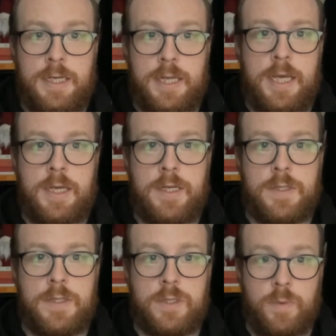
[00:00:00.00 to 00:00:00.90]
Dick
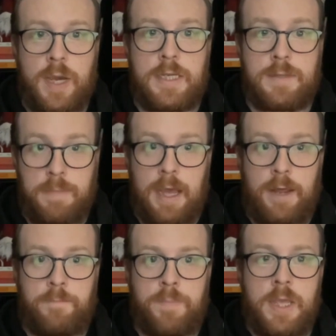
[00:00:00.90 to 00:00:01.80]

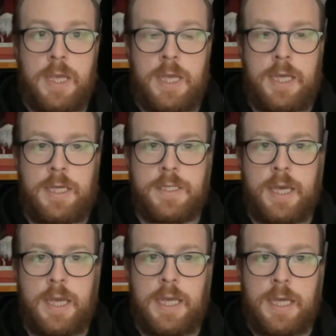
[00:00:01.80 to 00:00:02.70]
Sweatman is
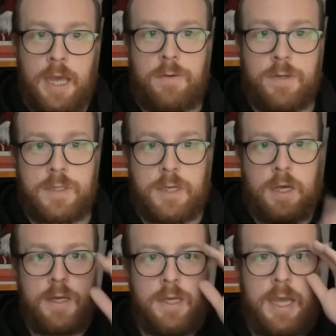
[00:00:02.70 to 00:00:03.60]
a
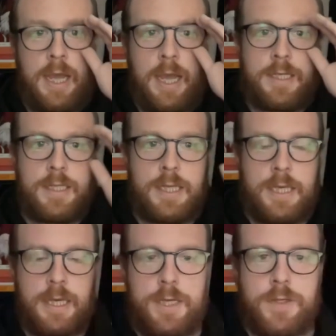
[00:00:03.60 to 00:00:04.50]
councillor at the
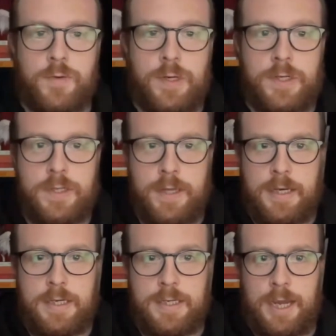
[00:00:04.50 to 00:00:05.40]
East
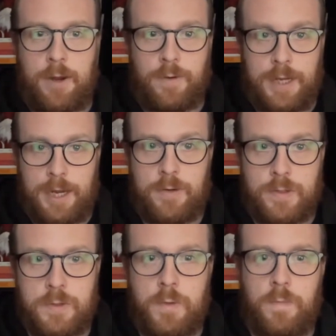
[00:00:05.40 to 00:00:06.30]
Grinstead Town
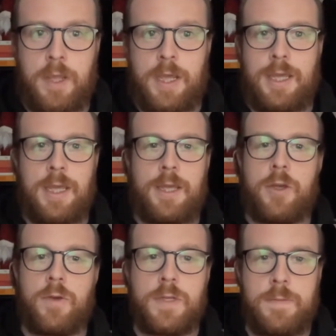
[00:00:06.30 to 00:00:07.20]
Council. He
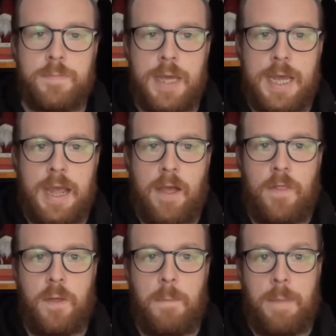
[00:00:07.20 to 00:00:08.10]
used to be
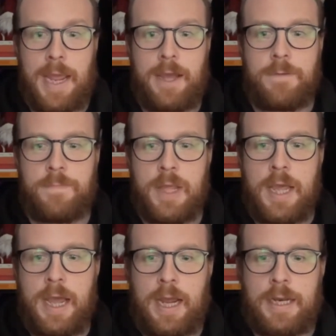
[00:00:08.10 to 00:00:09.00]
the mayor,
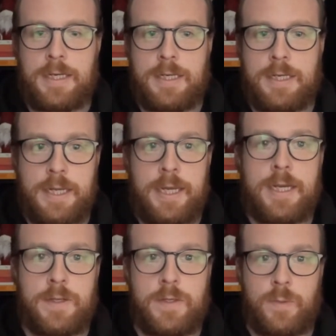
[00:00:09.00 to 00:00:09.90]
and
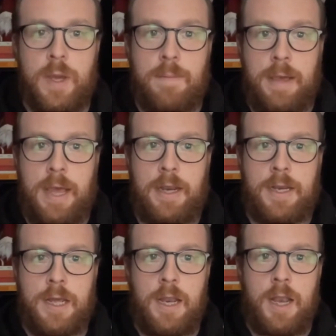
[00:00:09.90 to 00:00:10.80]
Dick Sweatman
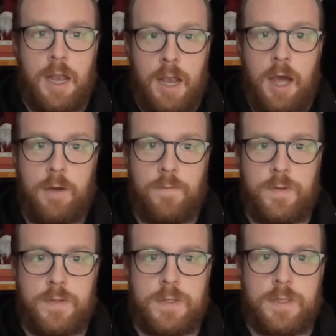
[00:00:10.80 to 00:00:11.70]

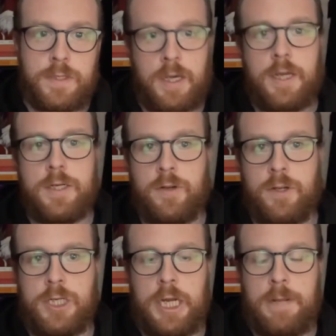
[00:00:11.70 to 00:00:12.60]
loves
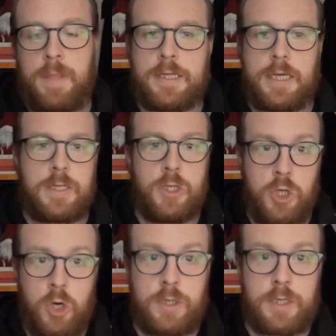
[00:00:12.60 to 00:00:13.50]
Scientology. He's
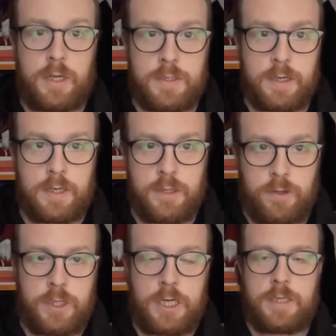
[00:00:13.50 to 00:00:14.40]
not a
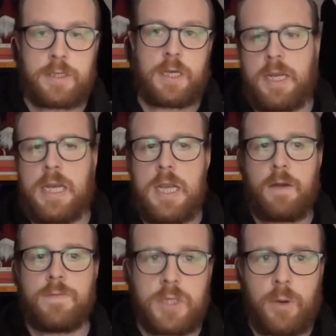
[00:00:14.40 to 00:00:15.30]
Scientologist, but he
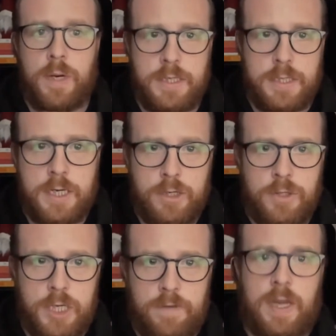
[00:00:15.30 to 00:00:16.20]
loves going to
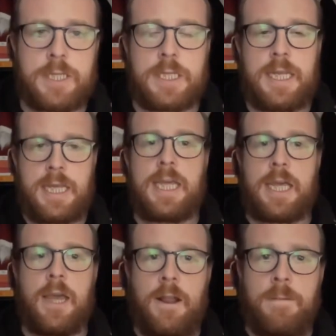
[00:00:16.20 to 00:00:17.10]
Scientology events, and
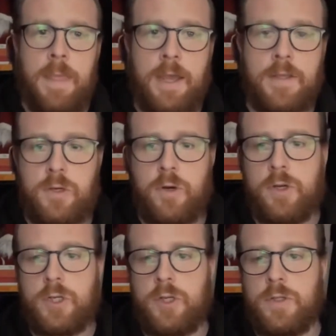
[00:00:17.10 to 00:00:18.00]
he has
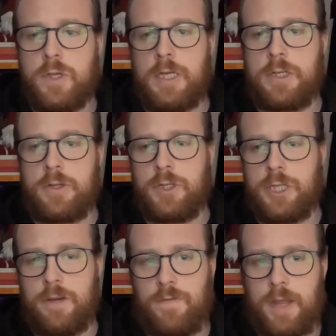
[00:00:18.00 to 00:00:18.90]
gone to
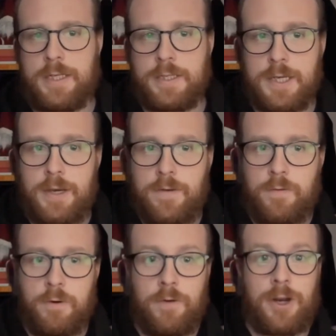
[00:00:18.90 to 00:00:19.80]
Scientology events
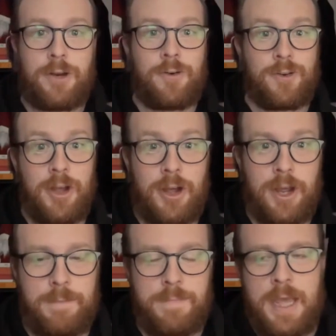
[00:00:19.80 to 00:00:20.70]
for a very long
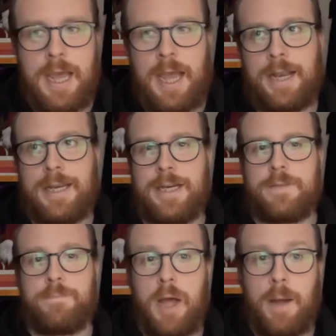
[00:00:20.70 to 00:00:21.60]
time and
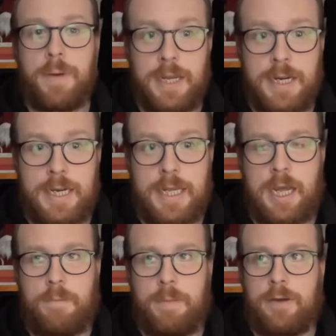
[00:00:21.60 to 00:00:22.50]
has publicly
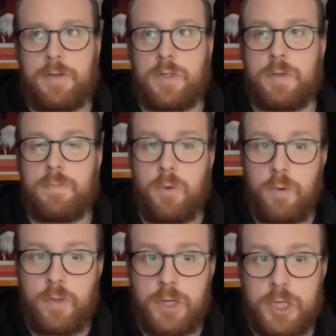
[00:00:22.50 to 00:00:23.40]
come out to
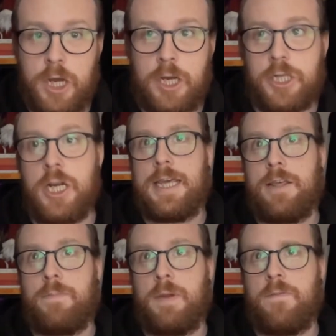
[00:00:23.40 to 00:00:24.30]
support the church. He
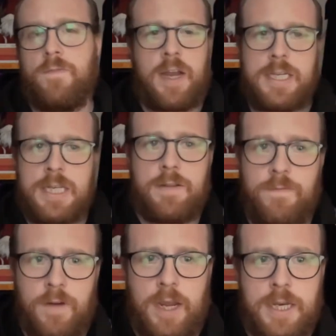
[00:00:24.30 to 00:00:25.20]
has been fighting the
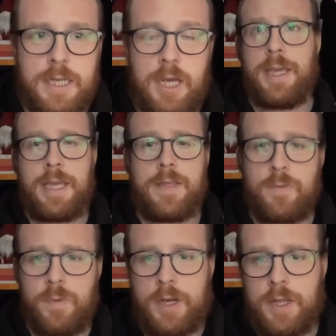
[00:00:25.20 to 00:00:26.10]
fight. He's the
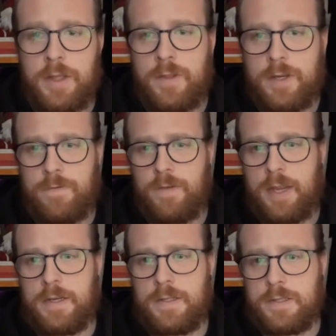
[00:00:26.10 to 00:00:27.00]
one that
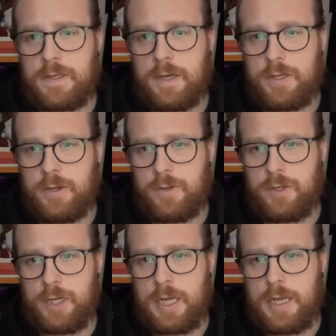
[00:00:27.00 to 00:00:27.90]
defends
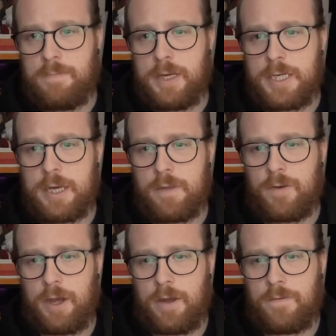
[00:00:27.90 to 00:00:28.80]
Scientology. PTS for
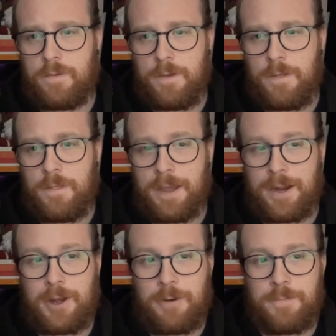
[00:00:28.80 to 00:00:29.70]
life. That
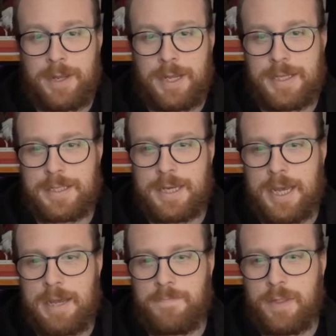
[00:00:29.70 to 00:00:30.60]
can't be his
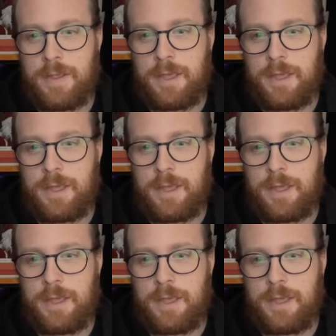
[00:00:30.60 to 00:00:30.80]
name.